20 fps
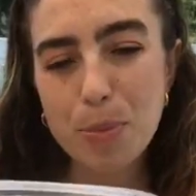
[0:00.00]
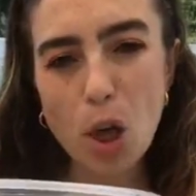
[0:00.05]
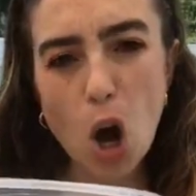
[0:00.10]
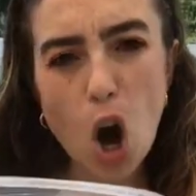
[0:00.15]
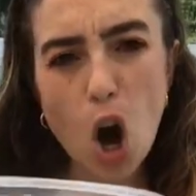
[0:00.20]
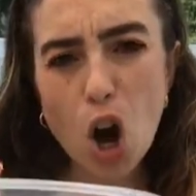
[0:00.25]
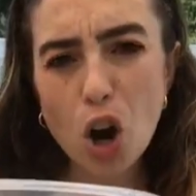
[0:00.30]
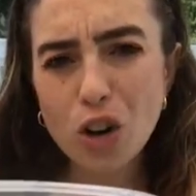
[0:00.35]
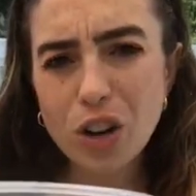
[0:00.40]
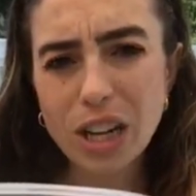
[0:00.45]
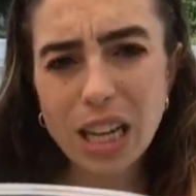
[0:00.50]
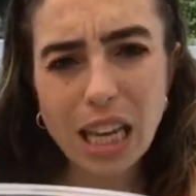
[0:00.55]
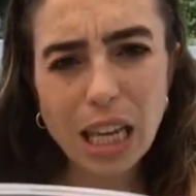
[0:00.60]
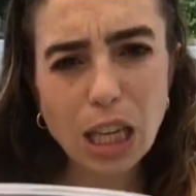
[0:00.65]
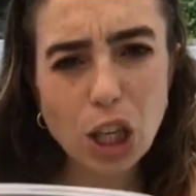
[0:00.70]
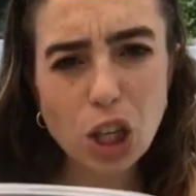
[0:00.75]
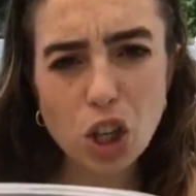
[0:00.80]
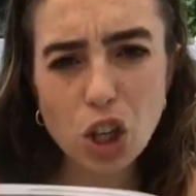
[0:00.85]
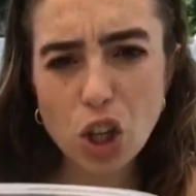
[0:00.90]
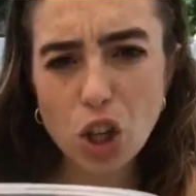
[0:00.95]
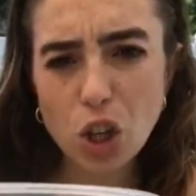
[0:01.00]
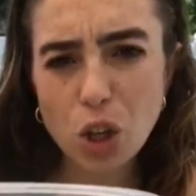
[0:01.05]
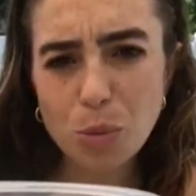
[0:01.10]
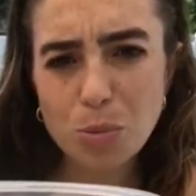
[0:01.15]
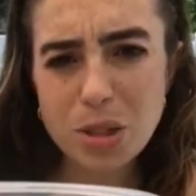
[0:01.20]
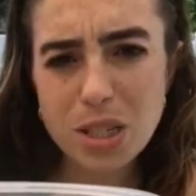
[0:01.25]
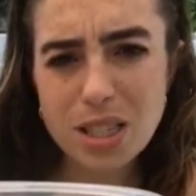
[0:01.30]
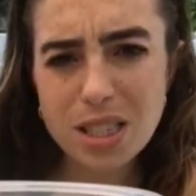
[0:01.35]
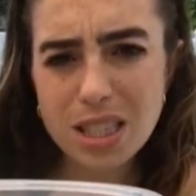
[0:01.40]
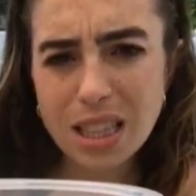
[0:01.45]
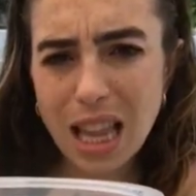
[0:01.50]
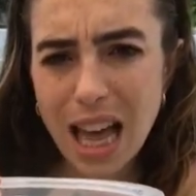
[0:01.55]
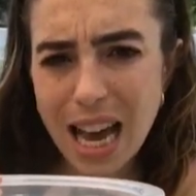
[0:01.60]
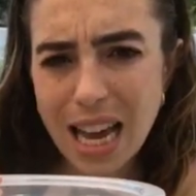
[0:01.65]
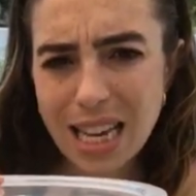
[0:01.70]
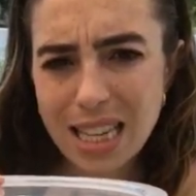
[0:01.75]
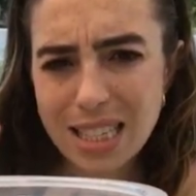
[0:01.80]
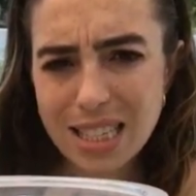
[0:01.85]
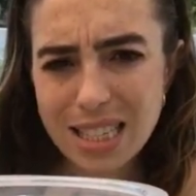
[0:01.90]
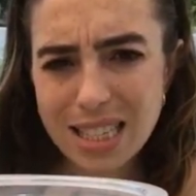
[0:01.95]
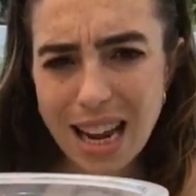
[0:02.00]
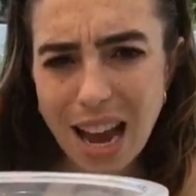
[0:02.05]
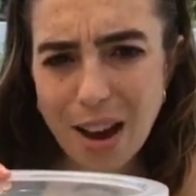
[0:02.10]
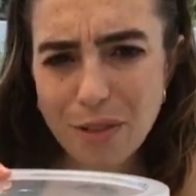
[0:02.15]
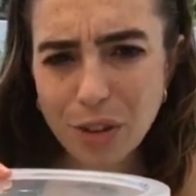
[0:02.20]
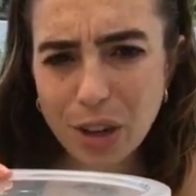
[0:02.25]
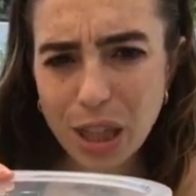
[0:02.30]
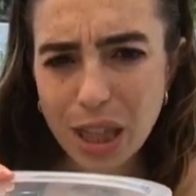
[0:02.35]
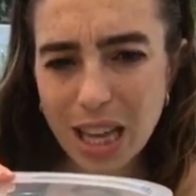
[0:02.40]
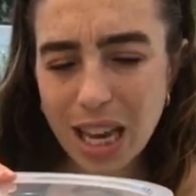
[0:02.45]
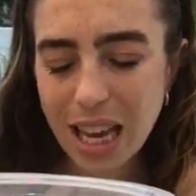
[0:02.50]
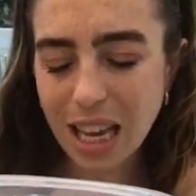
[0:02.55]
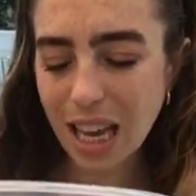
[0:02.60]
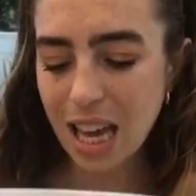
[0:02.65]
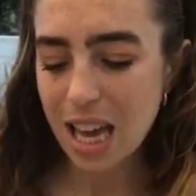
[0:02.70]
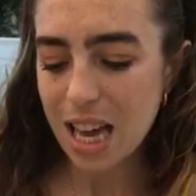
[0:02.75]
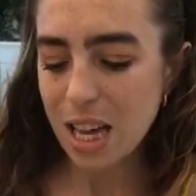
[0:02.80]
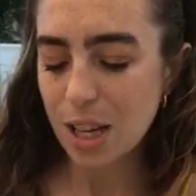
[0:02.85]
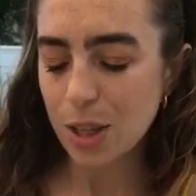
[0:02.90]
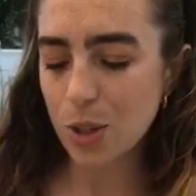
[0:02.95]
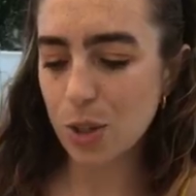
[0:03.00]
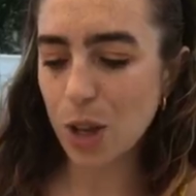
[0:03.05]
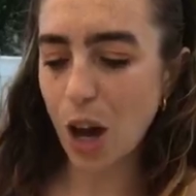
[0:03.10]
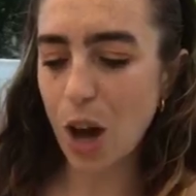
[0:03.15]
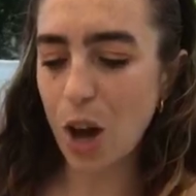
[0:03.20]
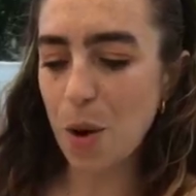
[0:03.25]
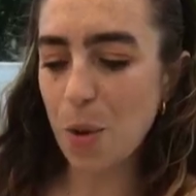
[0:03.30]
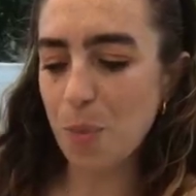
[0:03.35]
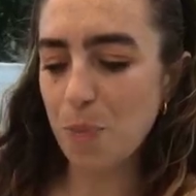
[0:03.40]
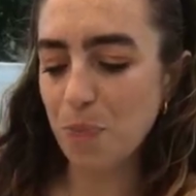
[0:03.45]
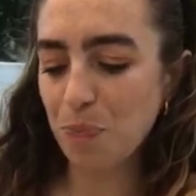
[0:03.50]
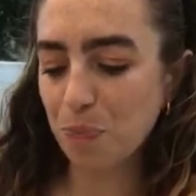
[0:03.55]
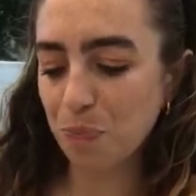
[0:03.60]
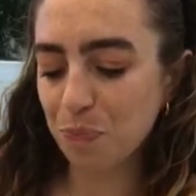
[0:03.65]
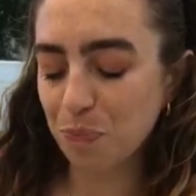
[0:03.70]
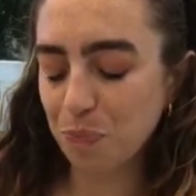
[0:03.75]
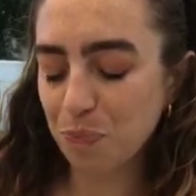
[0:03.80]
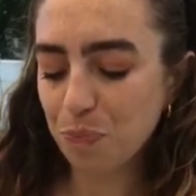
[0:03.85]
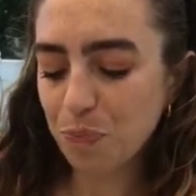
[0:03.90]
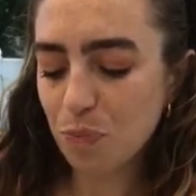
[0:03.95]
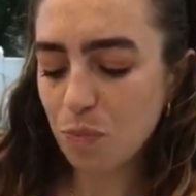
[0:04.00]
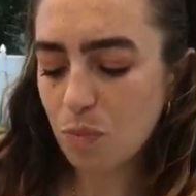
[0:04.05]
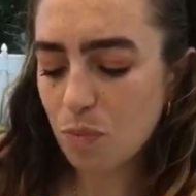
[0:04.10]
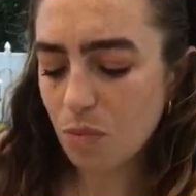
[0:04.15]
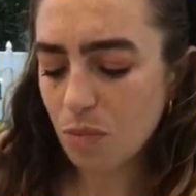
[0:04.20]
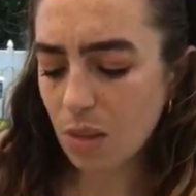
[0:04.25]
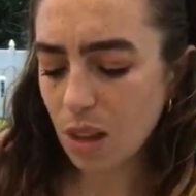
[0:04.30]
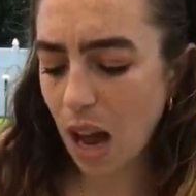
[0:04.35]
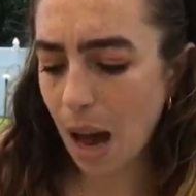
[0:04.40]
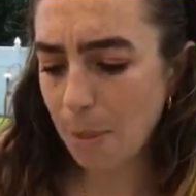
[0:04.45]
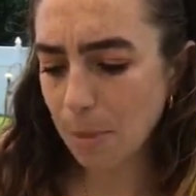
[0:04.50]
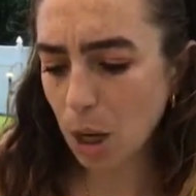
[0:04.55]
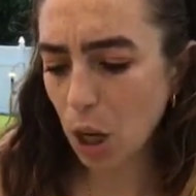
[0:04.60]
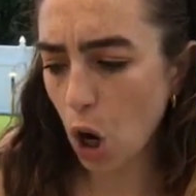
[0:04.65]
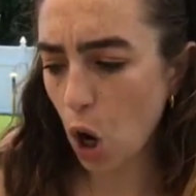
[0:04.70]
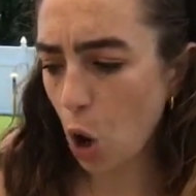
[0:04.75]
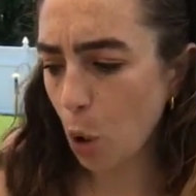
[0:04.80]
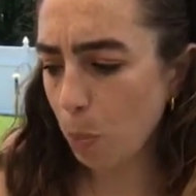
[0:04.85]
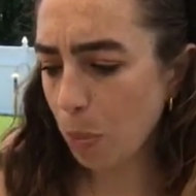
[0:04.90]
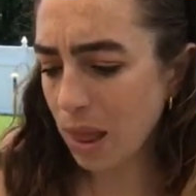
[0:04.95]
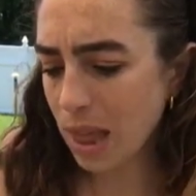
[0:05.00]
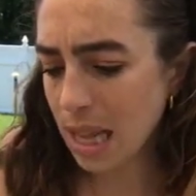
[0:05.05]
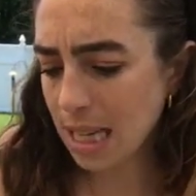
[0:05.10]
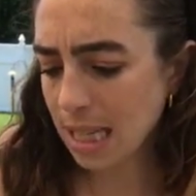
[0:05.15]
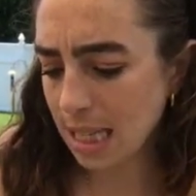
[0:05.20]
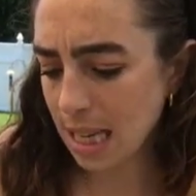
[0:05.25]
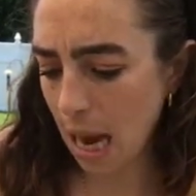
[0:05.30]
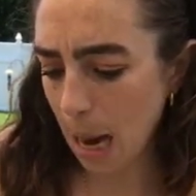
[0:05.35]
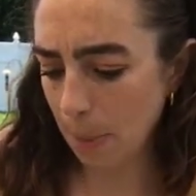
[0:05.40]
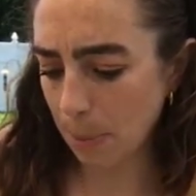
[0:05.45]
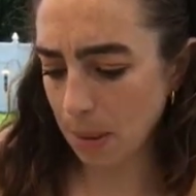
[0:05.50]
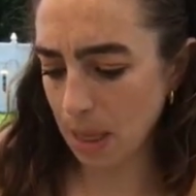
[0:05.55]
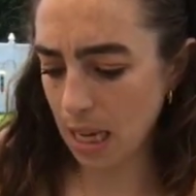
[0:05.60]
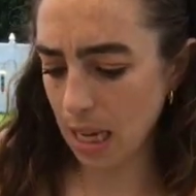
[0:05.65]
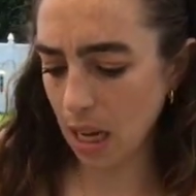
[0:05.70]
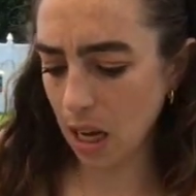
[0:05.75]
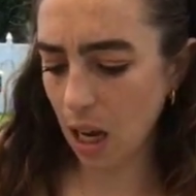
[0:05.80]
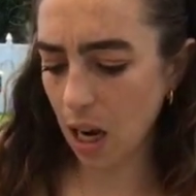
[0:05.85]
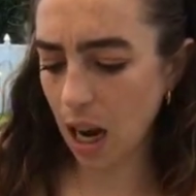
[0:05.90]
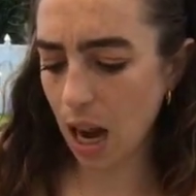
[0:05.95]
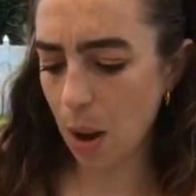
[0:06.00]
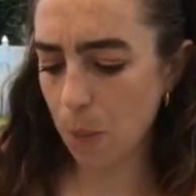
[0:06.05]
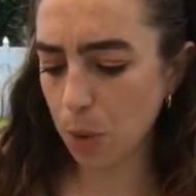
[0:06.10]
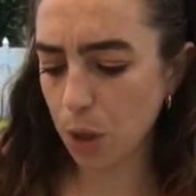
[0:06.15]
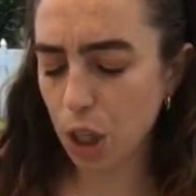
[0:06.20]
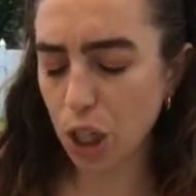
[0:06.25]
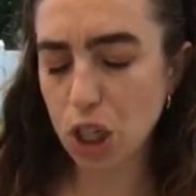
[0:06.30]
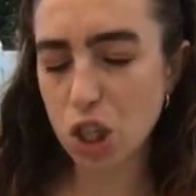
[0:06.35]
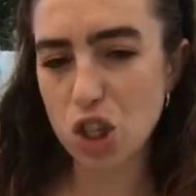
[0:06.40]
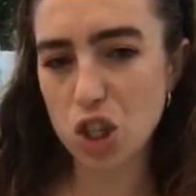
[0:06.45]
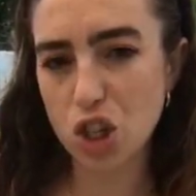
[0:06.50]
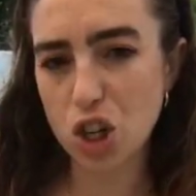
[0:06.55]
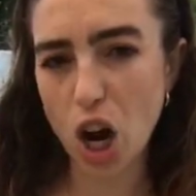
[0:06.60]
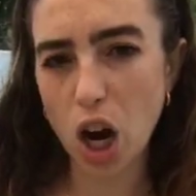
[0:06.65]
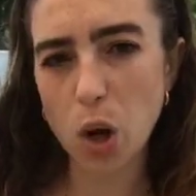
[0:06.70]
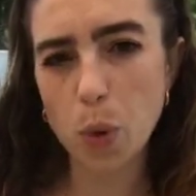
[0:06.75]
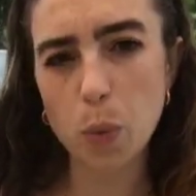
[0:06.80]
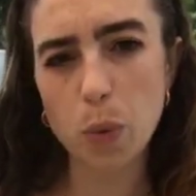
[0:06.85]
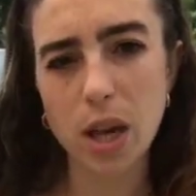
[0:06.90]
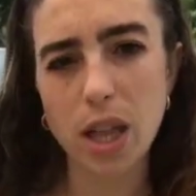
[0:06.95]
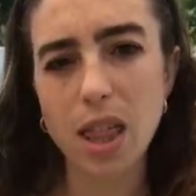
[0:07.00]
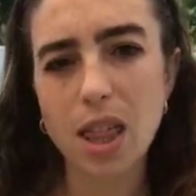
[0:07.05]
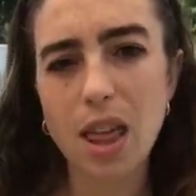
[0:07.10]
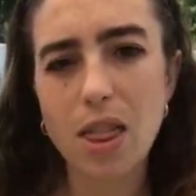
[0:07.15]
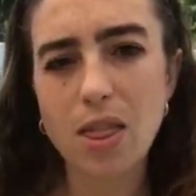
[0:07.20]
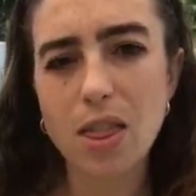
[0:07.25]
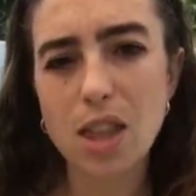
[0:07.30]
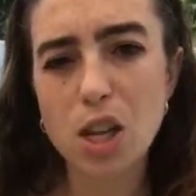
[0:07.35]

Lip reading: Already cubed, sliced, everything. So I'm going to open this up here, and we're going to start with the